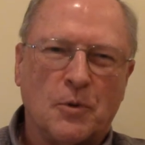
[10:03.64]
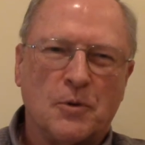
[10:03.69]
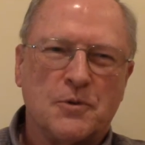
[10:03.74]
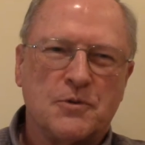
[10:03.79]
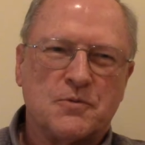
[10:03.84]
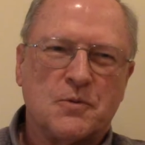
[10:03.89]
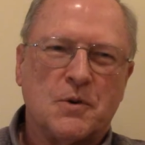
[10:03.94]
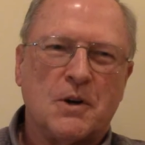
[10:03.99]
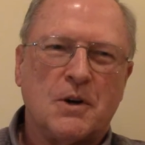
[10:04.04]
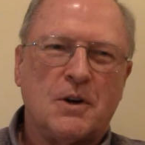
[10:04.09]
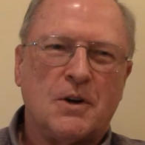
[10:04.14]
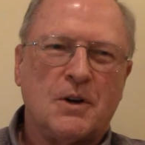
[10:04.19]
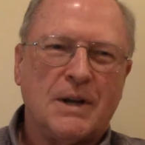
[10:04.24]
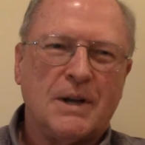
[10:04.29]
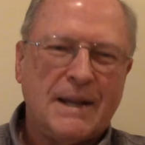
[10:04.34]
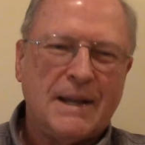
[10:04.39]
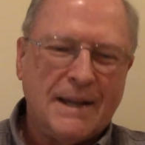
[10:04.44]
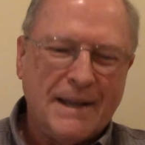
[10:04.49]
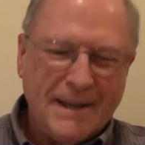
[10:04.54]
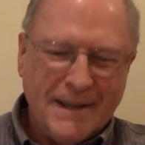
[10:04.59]
as well.
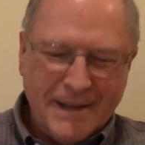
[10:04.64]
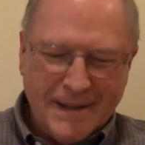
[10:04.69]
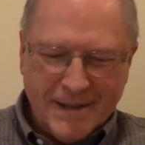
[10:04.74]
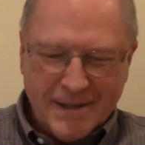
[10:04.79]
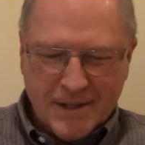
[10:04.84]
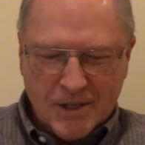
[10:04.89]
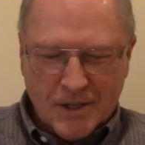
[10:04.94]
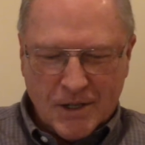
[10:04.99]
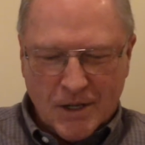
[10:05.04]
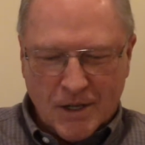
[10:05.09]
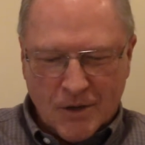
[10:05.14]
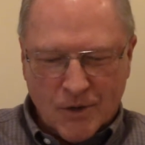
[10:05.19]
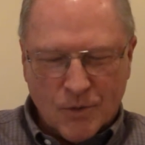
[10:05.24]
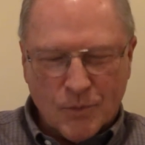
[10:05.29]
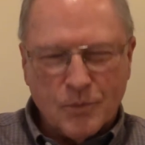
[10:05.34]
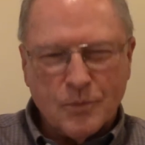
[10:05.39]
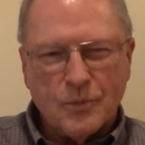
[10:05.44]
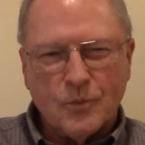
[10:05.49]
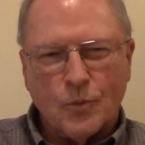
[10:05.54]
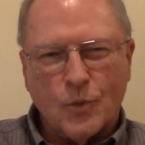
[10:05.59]

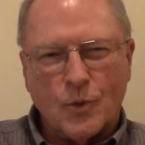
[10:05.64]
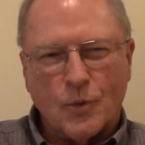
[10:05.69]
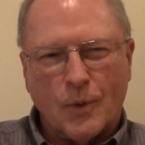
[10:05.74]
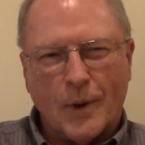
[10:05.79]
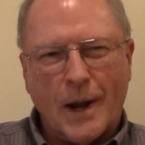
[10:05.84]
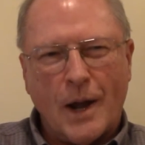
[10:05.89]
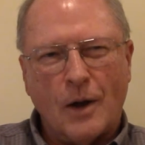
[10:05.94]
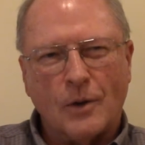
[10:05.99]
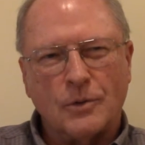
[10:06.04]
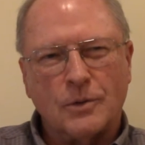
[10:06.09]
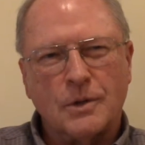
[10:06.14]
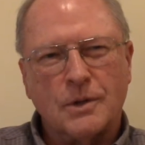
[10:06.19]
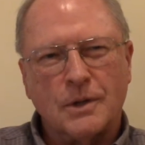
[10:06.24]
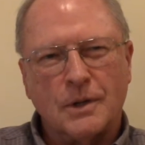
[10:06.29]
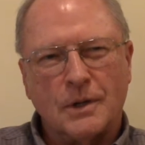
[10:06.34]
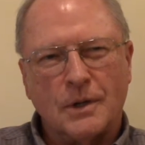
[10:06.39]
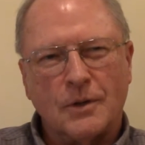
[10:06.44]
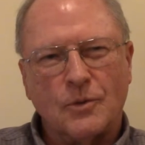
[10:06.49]
We were out,